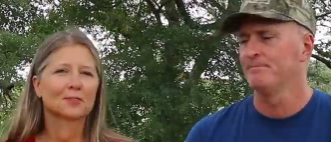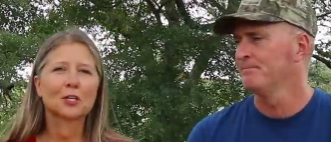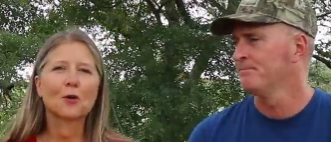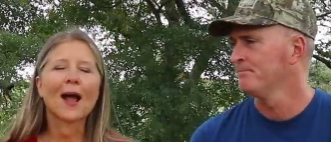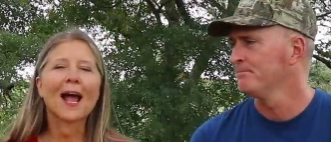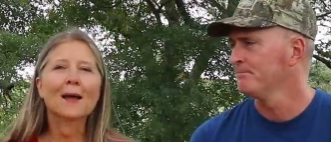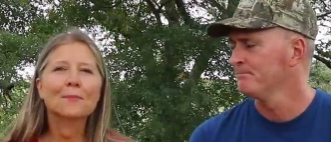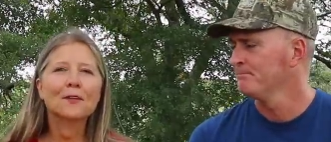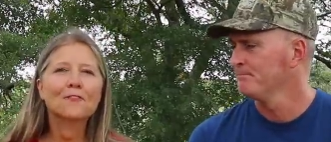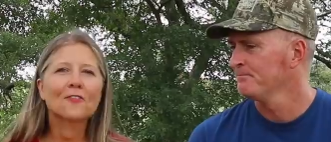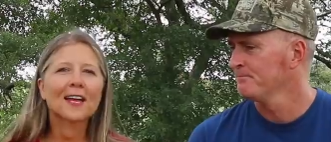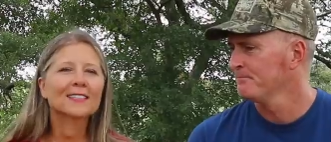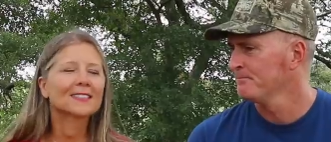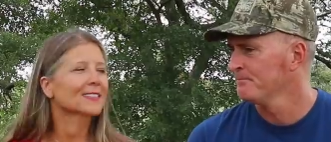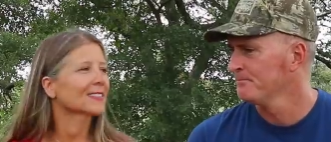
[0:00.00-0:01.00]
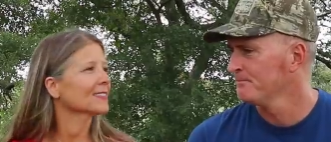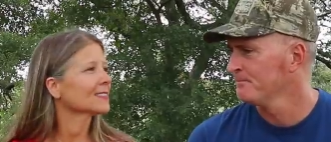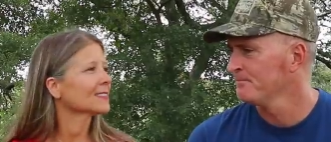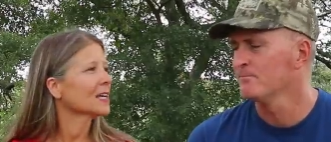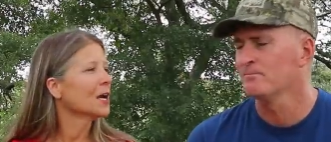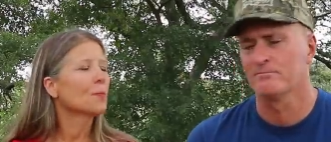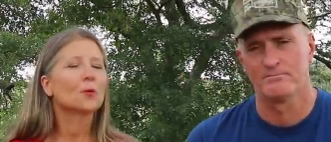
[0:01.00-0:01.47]
Speaker 1: So
Speaker 2: happy faces,
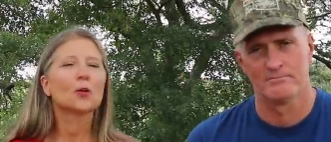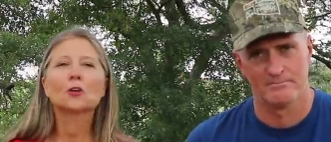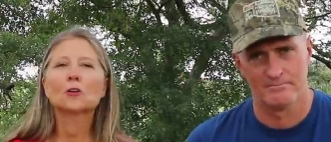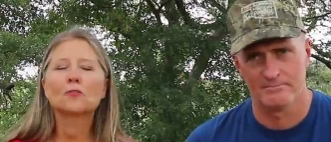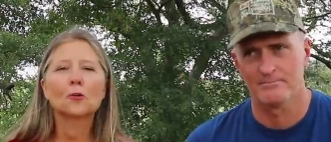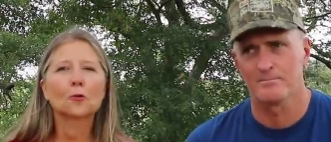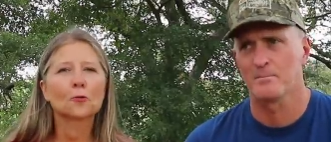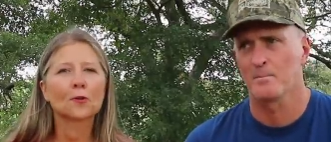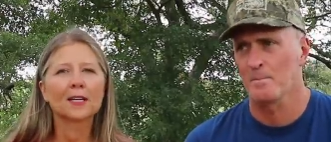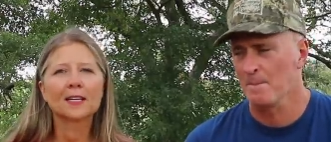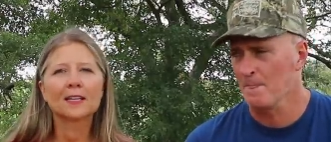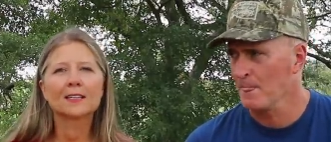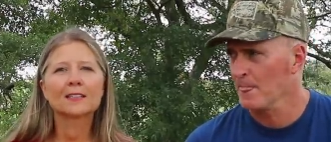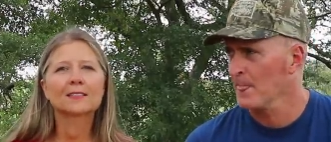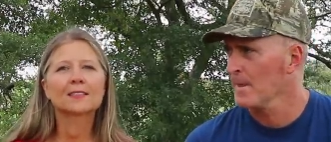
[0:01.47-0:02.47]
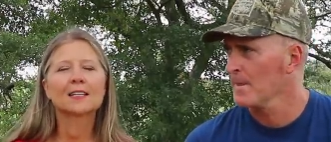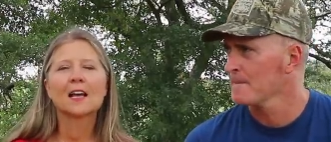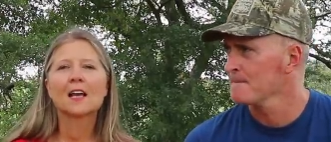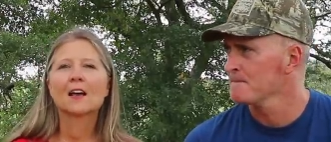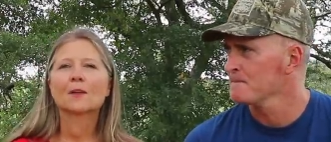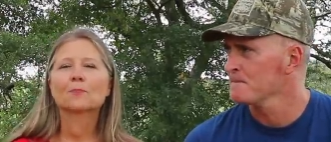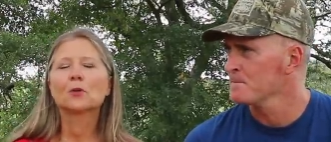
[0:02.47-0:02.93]
beautiful rigs,
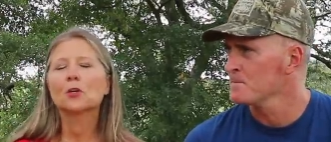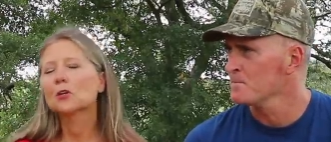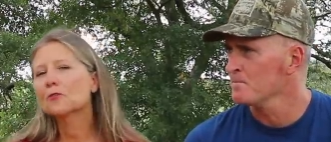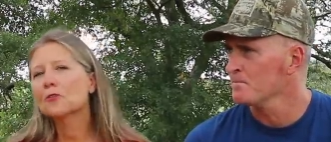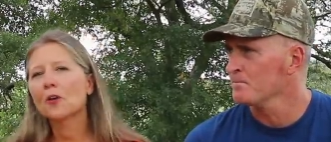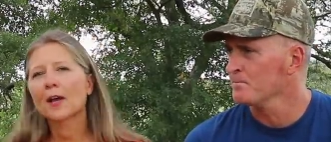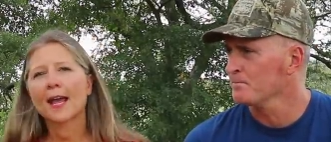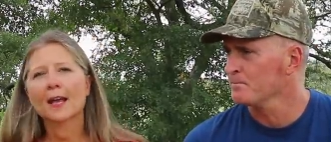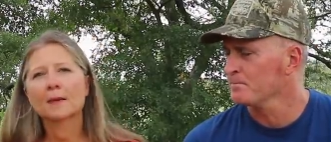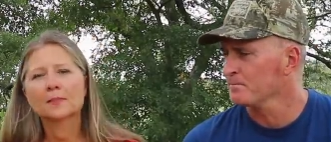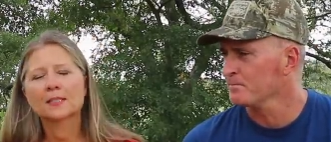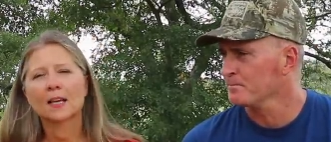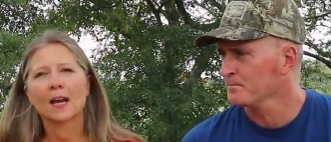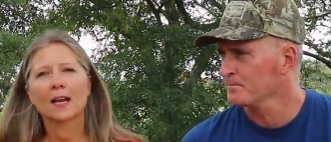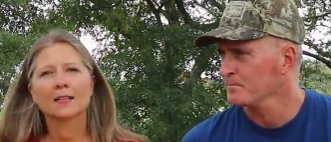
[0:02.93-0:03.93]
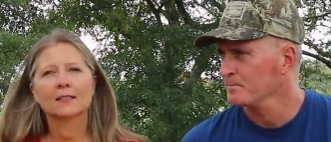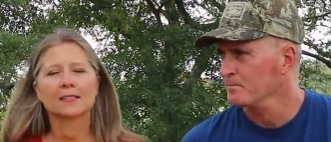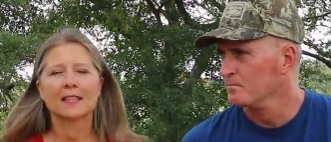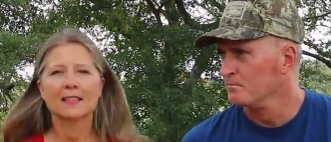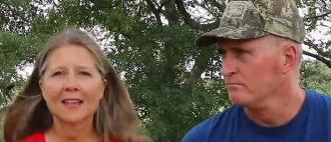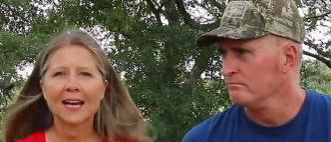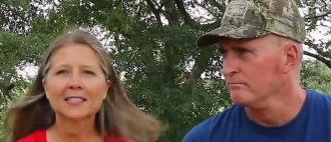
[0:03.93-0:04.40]
beautiful campsites.
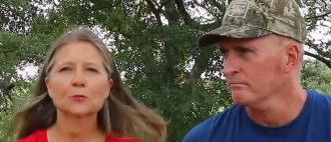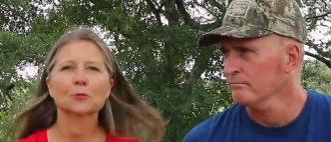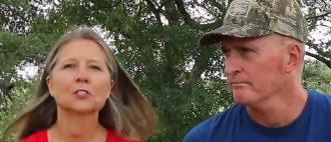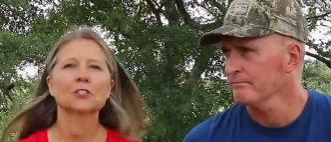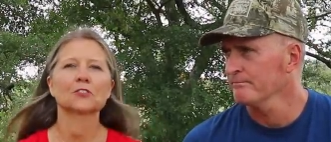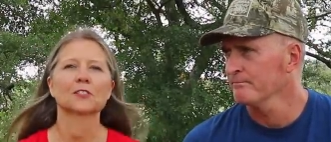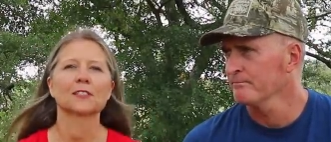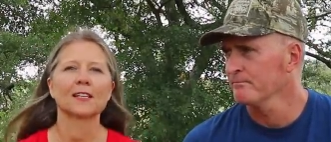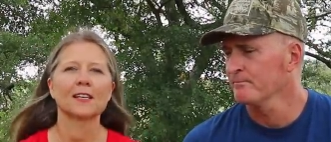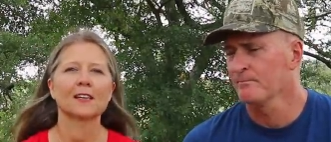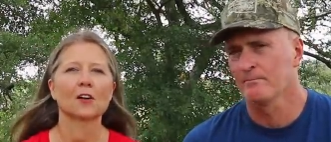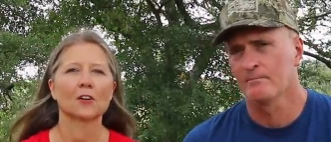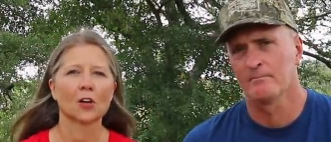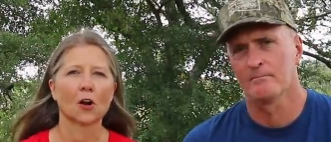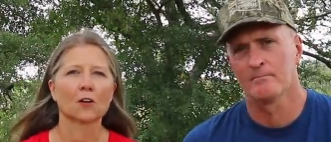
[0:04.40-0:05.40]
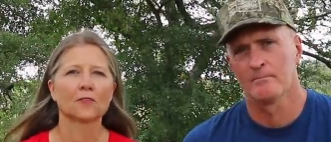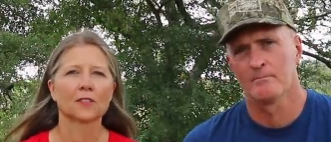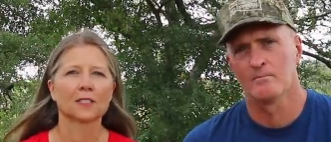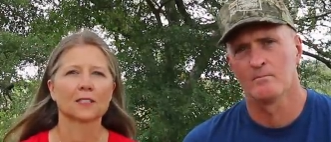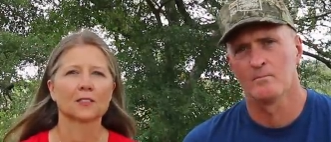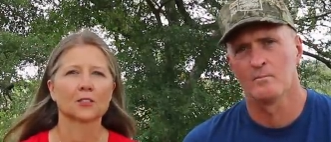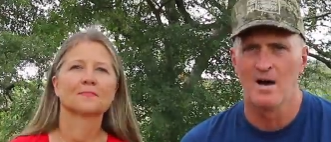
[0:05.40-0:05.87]
That's what you're seeing on
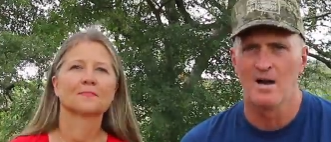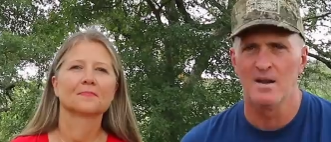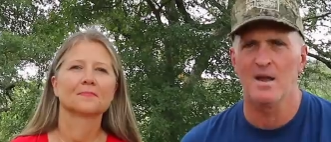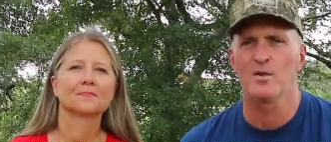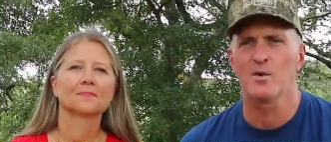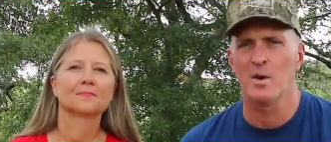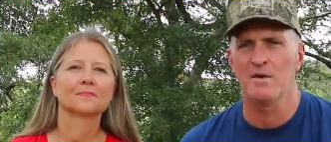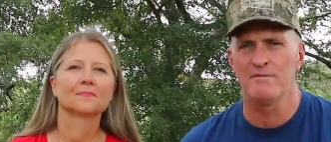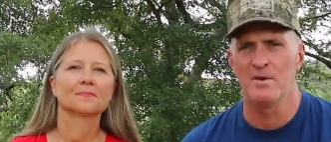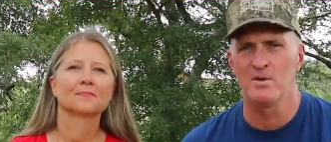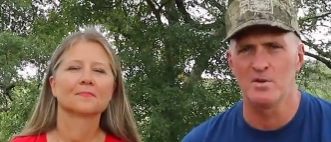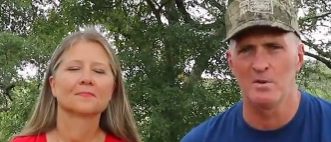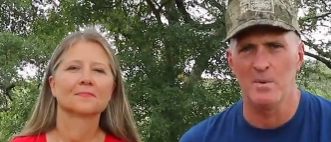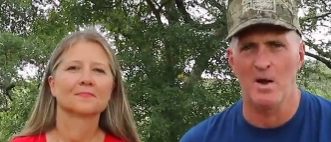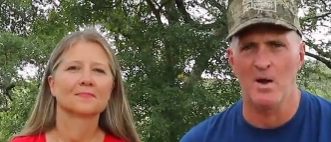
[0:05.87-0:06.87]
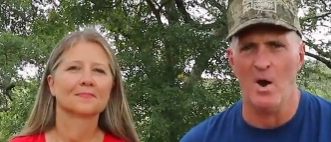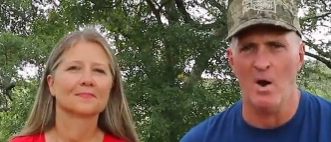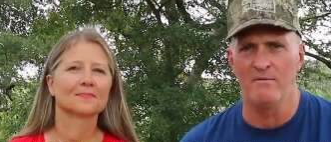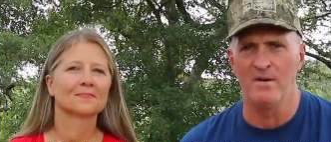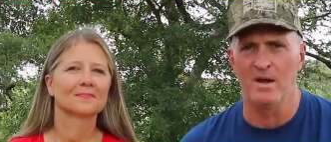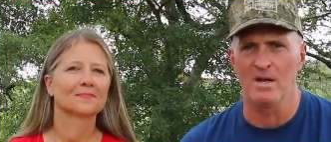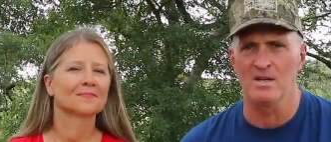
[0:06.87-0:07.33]
RVillage.
Speaker 1: Another great feature about
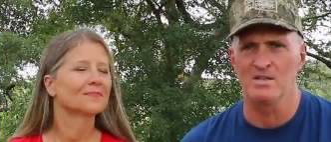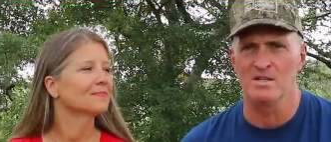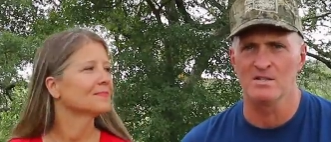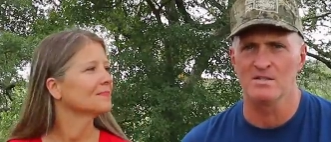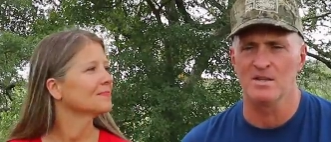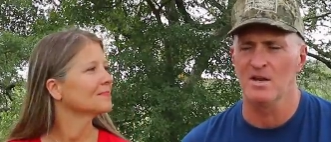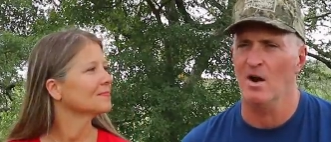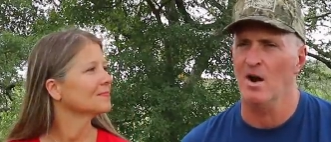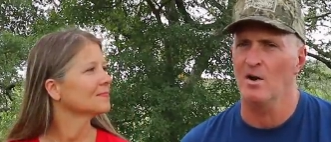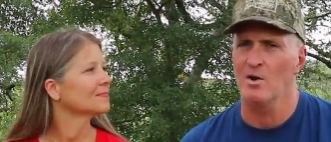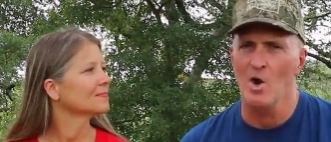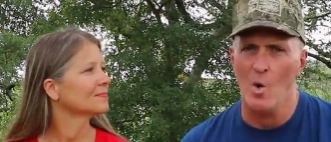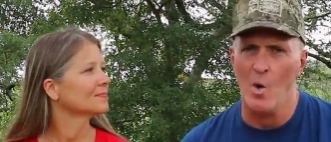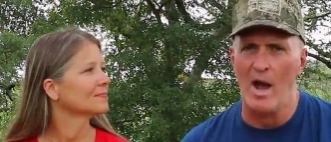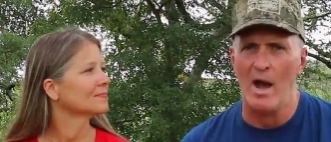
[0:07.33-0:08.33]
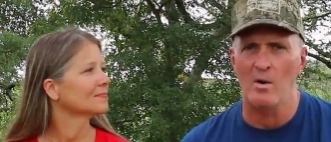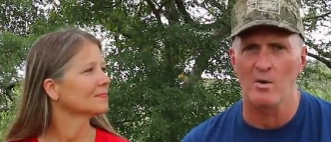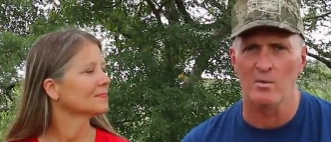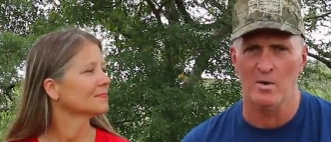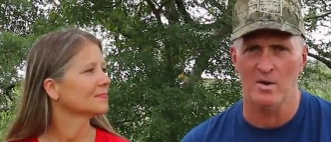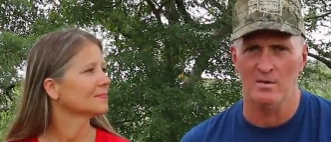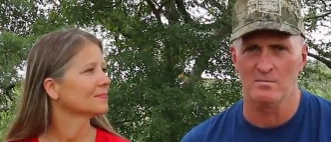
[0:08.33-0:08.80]
RVillage is there are no
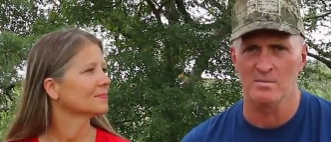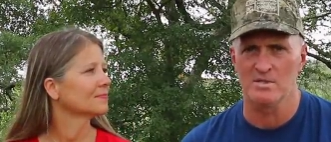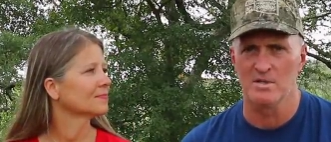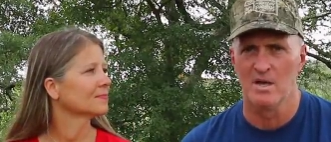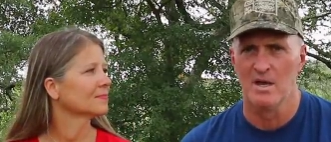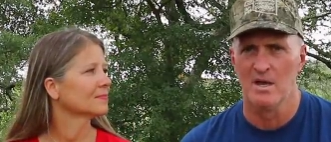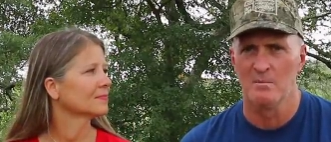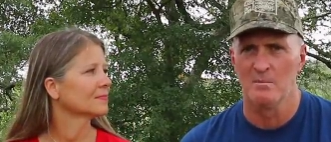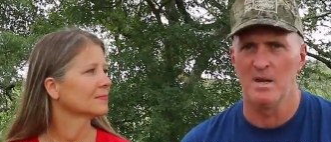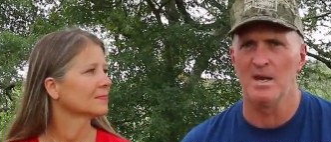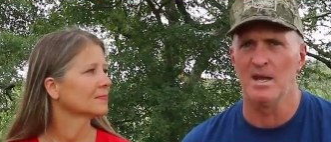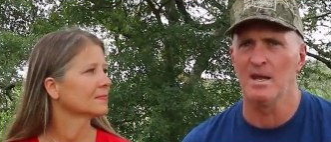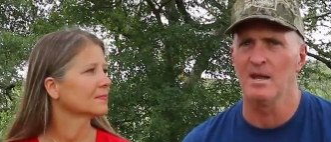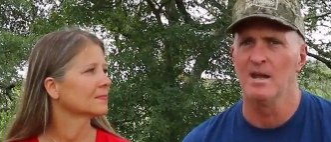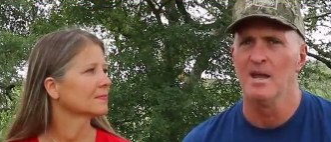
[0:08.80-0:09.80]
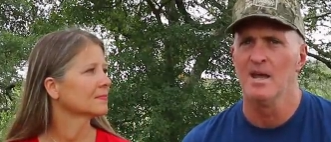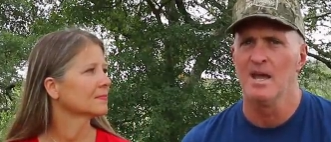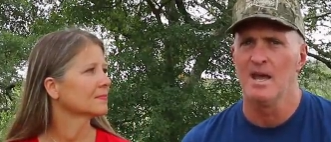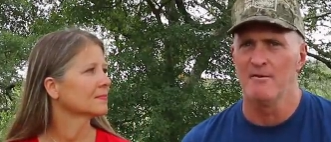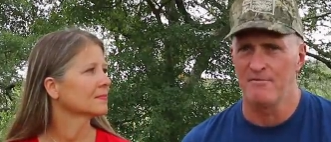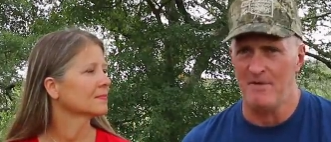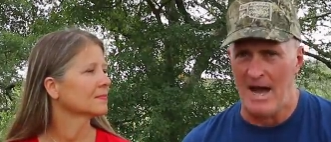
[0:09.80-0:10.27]
algorithms, meaning
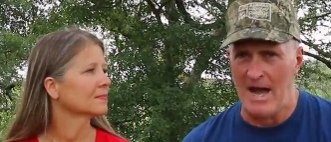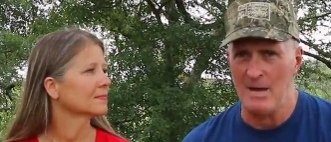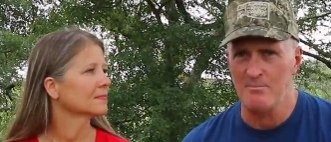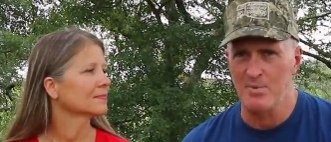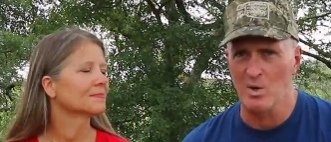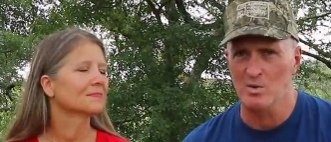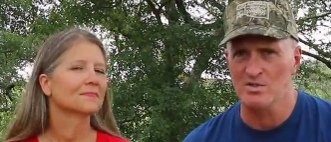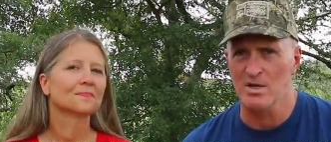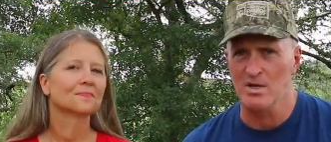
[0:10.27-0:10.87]
if I post